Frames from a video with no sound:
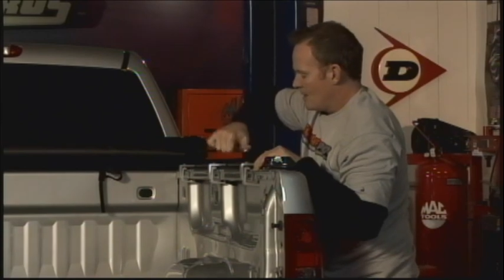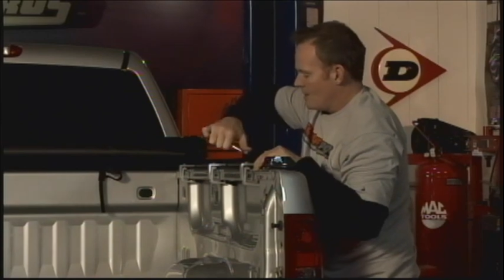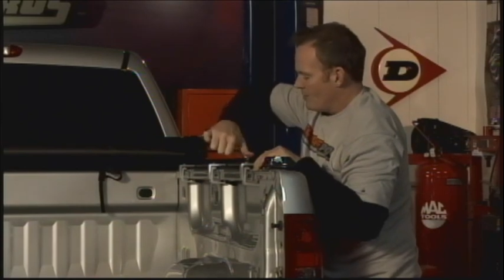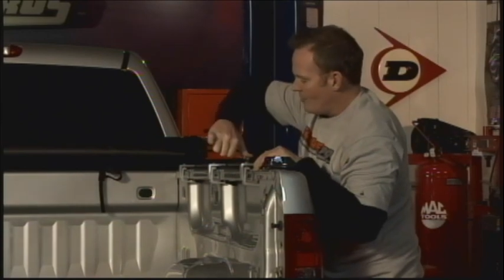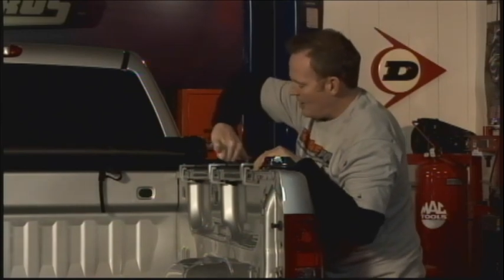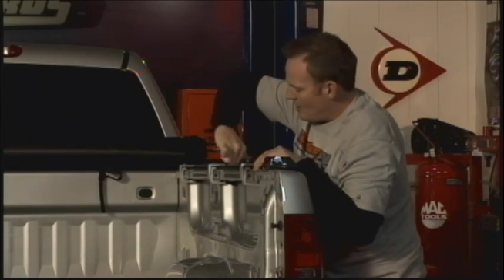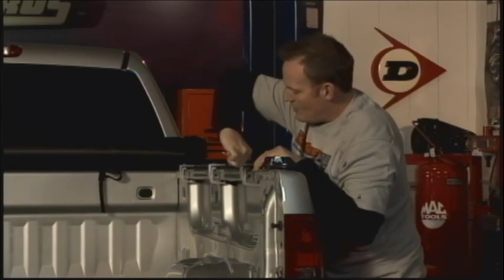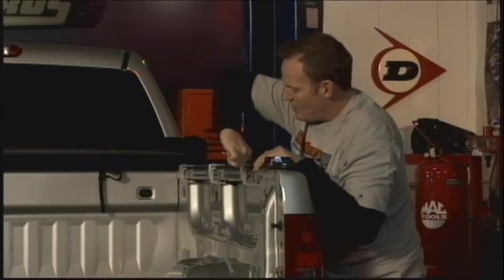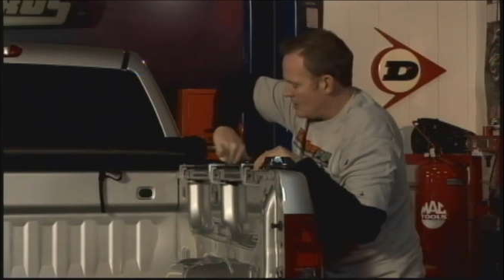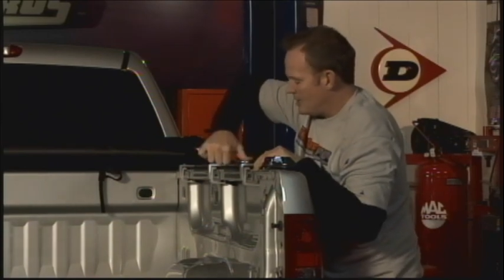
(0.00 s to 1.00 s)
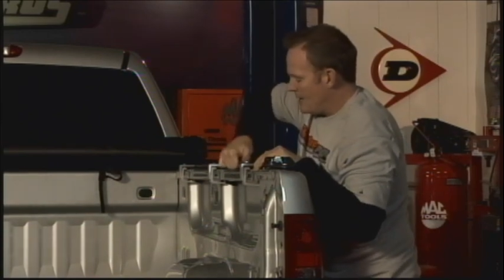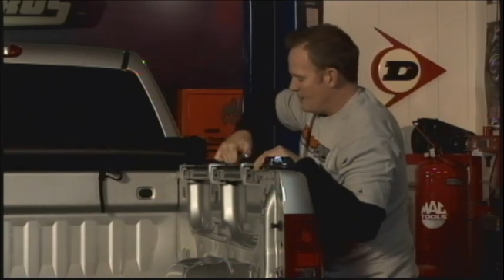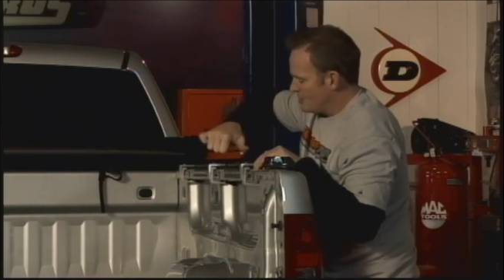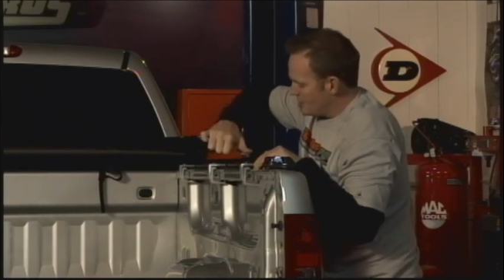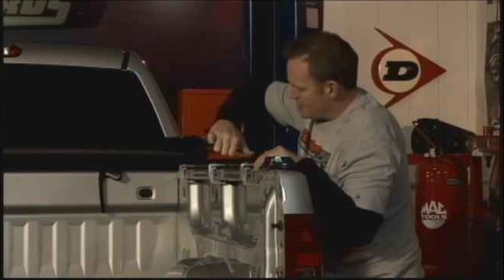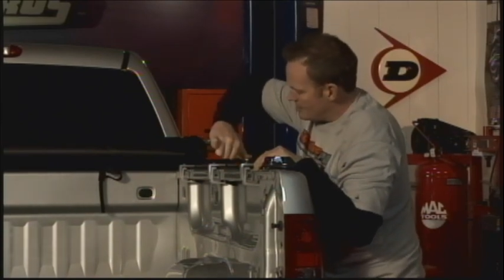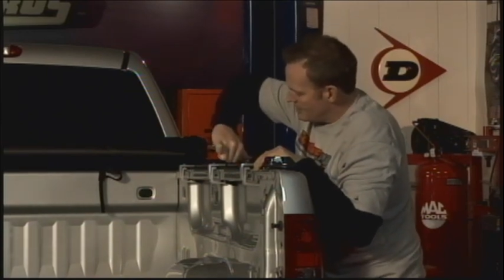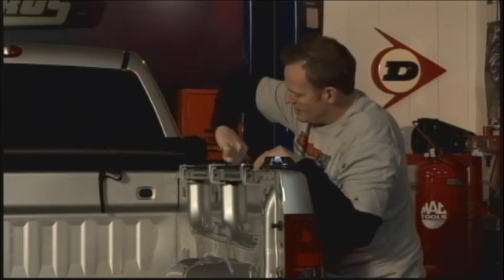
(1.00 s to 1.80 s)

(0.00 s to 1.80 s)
side rail clamps